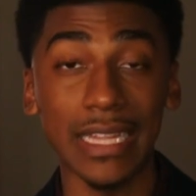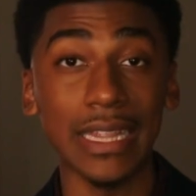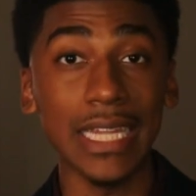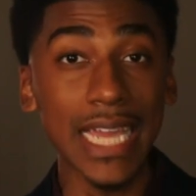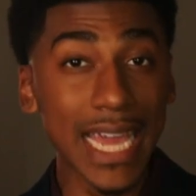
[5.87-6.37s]
but the
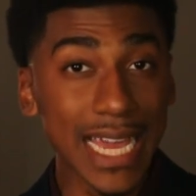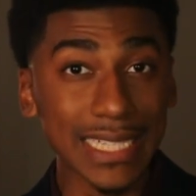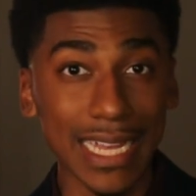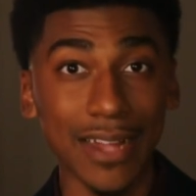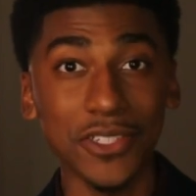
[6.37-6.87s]
league
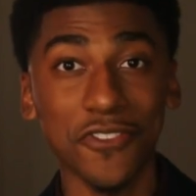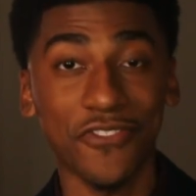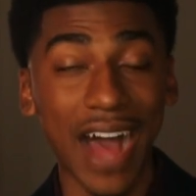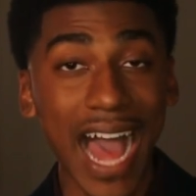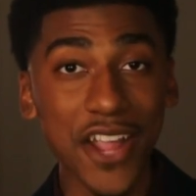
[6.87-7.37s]
is under
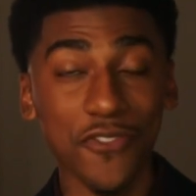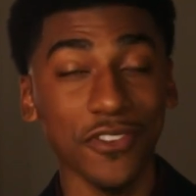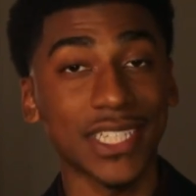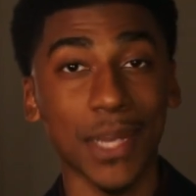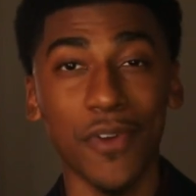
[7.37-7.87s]
fire
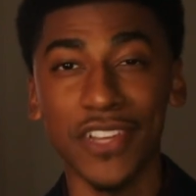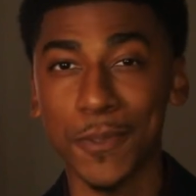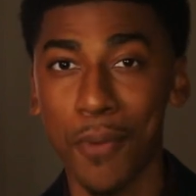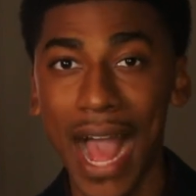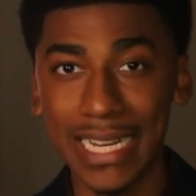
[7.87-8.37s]
for some of
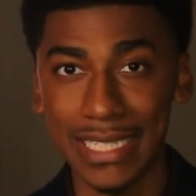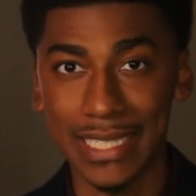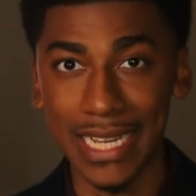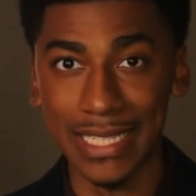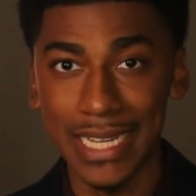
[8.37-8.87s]
its
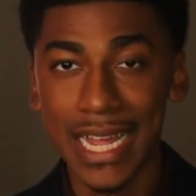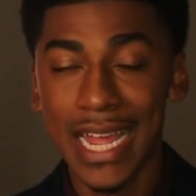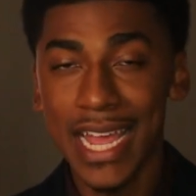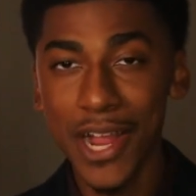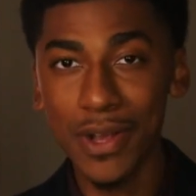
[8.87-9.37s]
practices.
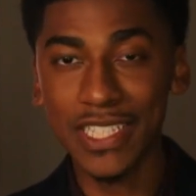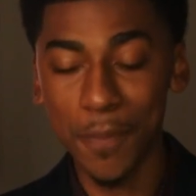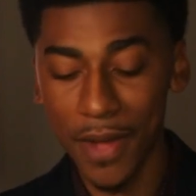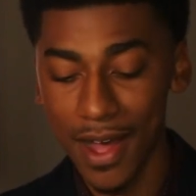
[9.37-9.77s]
Here is the